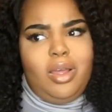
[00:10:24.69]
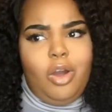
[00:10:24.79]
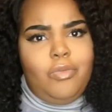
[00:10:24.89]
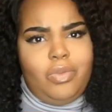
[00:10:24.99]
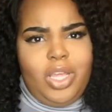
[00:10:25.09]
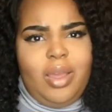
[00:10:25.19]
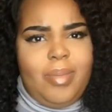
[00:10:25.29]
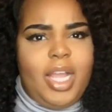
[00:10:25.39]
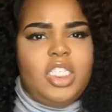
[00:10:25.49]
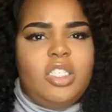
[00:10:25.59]
hopefully it
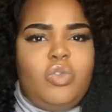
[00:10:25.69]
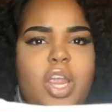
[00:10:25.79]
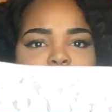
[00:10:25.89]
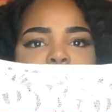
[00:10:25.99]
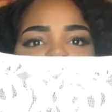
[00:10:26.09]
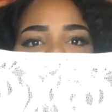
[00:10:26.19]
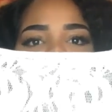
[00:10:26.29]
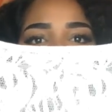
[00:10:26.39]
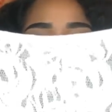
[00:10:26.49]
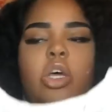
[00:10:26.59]
matches, right?
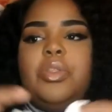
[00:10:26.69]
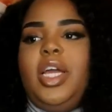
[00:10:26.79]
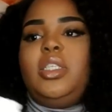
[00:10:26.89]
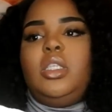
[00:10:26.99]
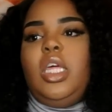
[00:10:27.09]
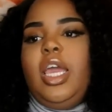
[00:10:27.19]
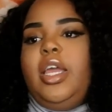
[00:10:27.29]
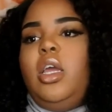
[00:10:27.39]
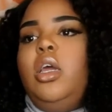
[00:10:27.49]
So that's that.